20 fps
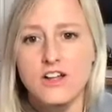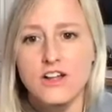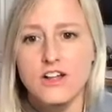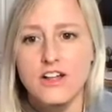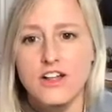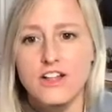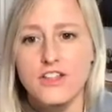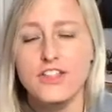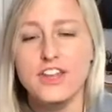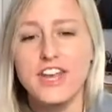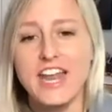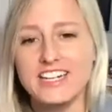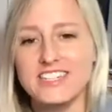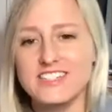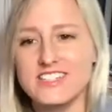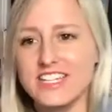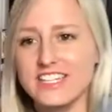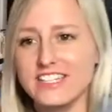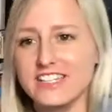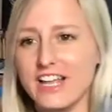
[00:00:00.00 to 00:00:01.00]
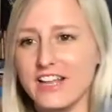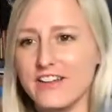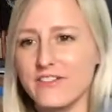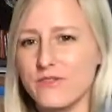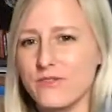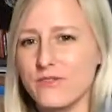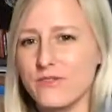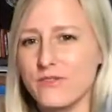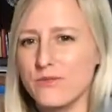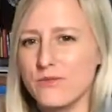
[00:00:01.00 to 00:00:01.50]
The next thing that
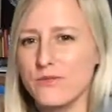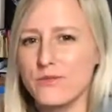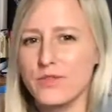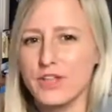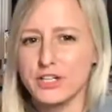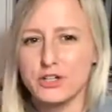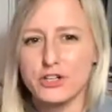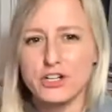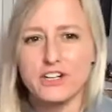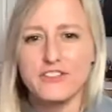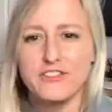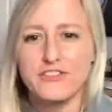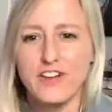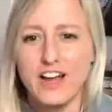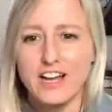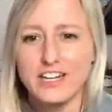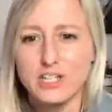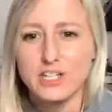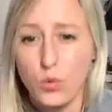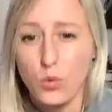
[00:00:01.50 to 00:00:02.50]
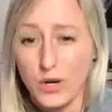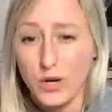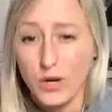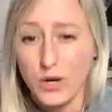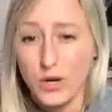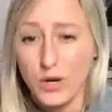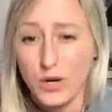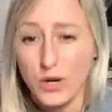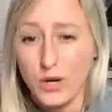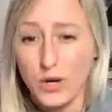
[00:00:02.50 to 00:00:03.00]
you're going to find
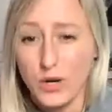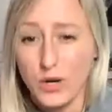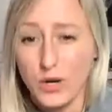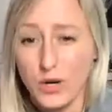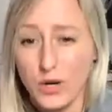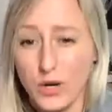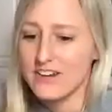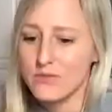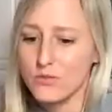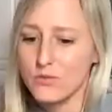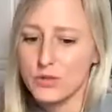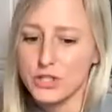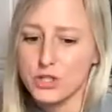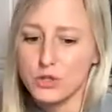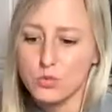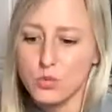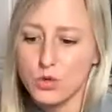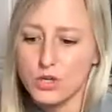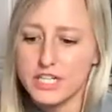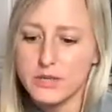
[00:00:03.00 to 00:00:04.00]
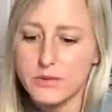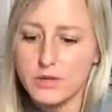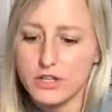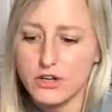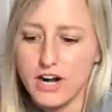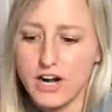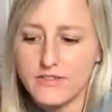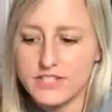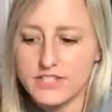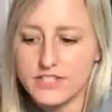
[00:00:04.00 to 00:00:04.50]
quickly is that when you're working with
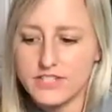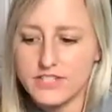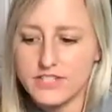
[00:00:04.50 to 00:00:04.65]
graph data,